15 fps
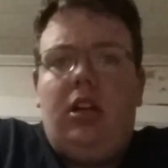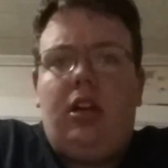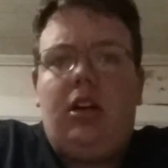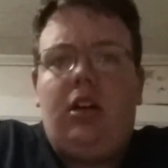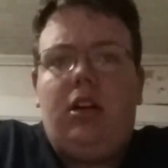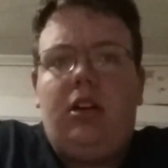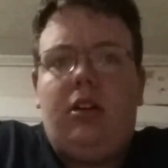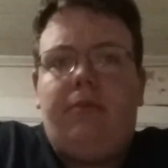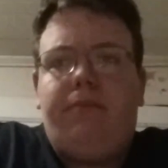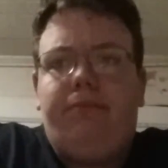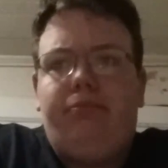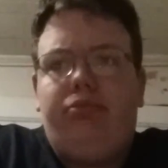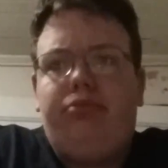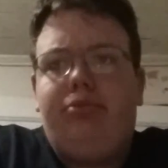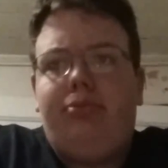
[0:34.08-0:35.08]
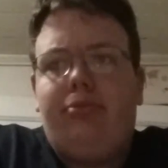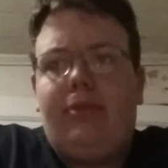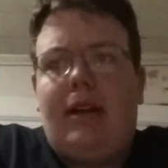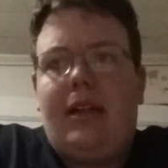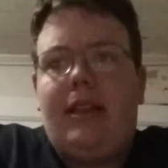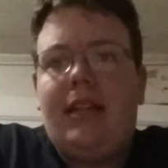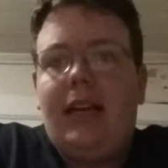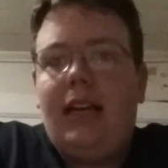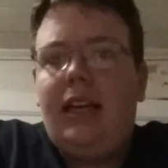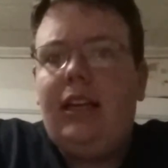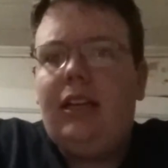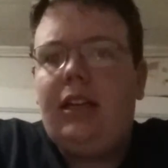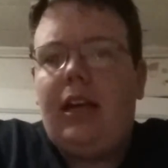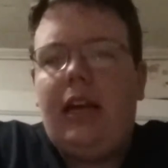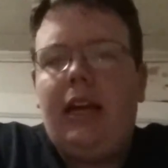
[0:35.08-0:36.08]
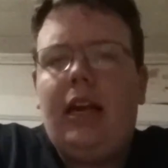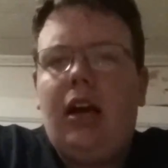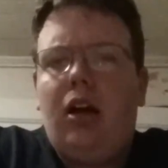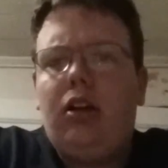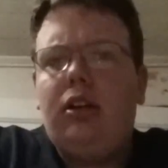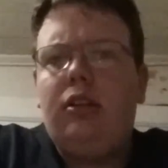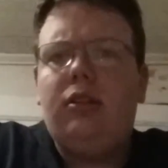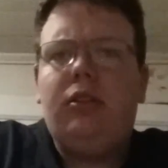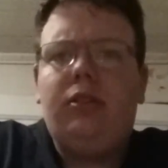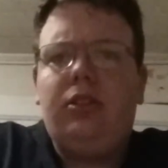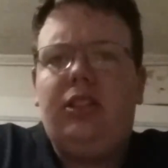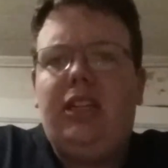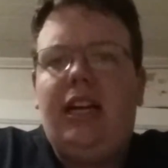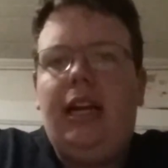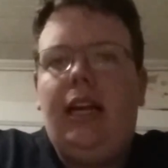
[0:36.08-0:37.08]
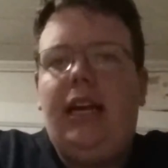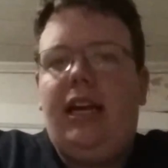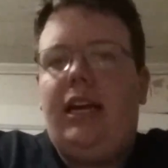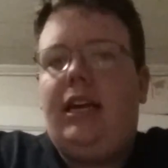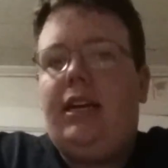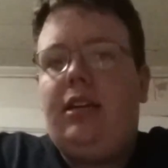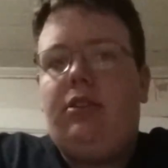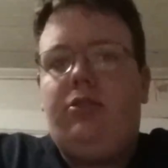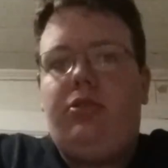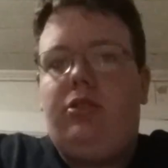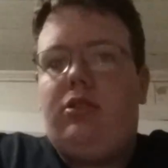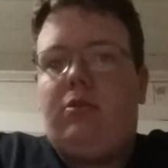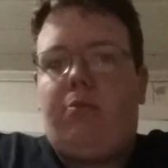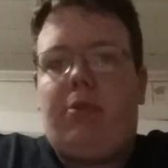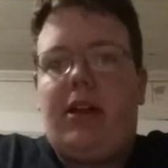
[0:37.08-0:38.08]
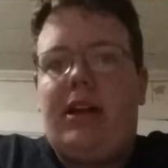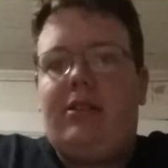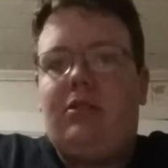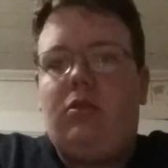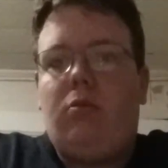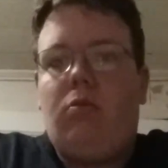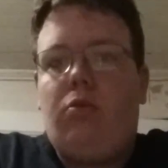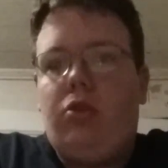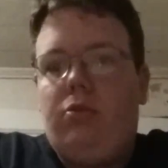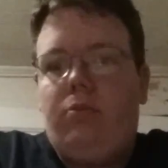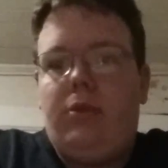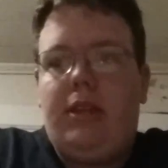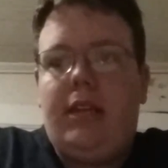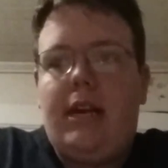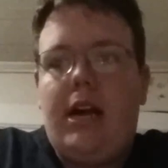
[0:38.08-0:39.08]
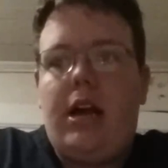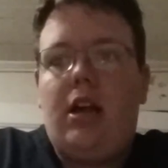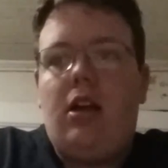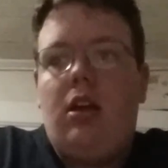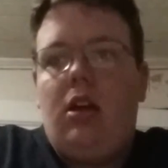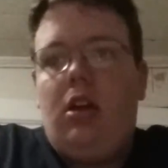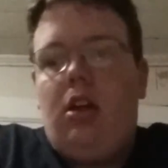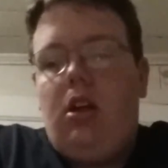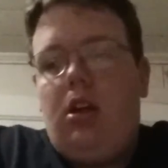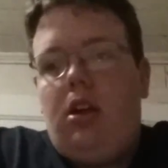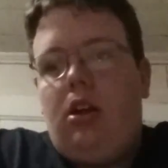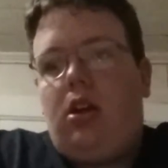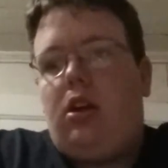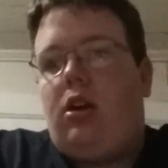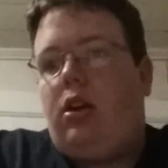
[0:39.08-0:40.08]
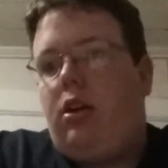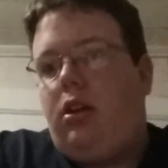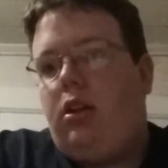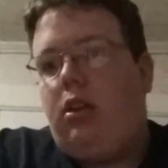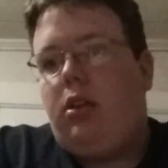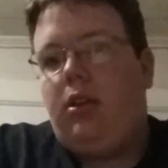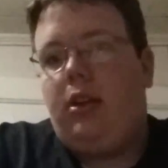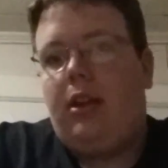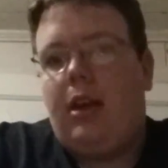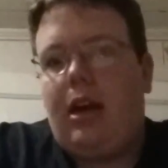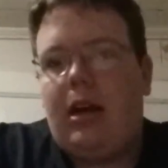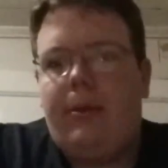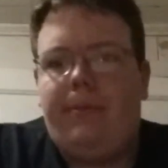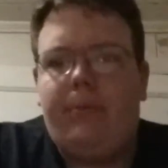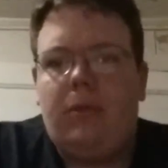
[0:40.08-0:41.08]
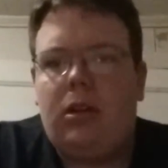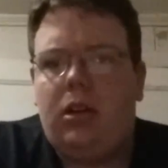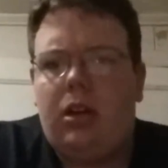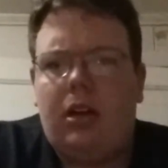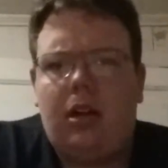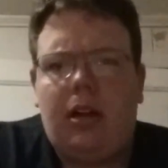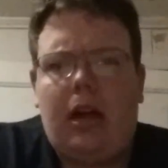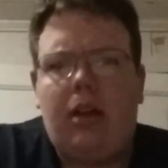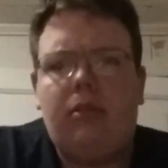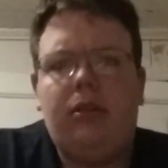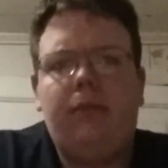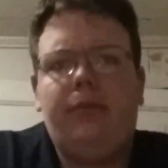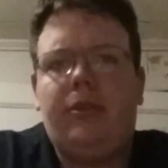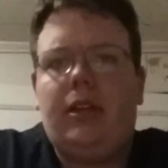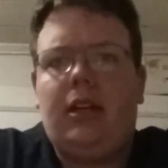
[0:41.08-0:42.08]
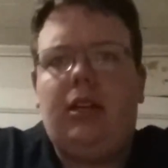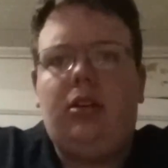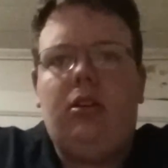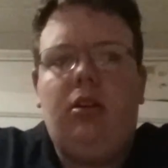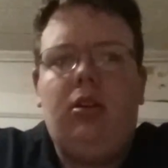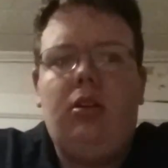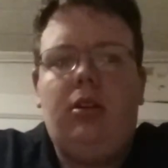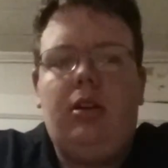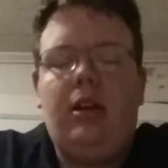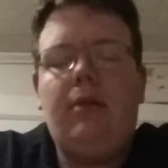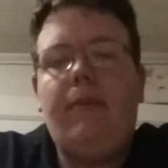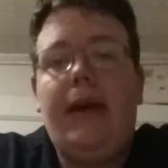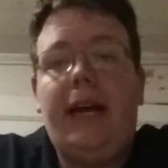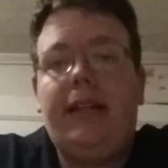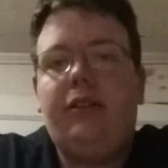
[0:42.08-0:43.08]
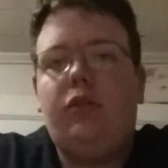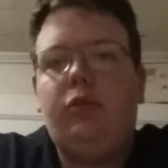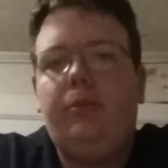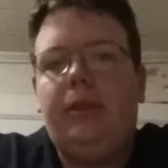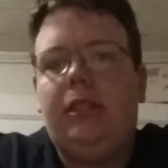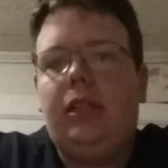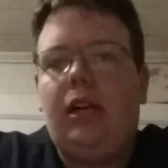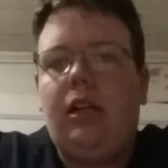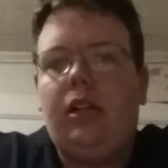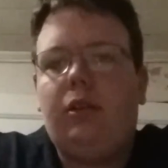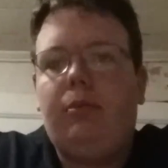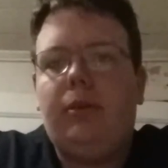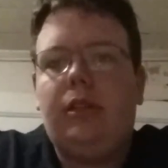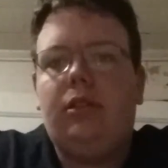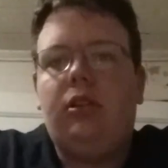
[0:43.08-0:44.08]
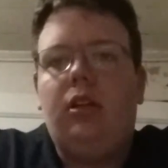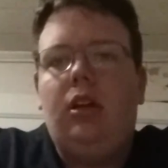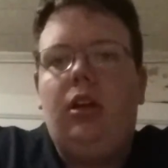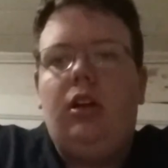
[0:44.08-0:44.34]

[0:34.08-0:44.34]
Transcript: uh, I think he, he called on a shaky head It's just a plastic worm with that. Uh, I'm not, I don't even think, he may have told me the color, but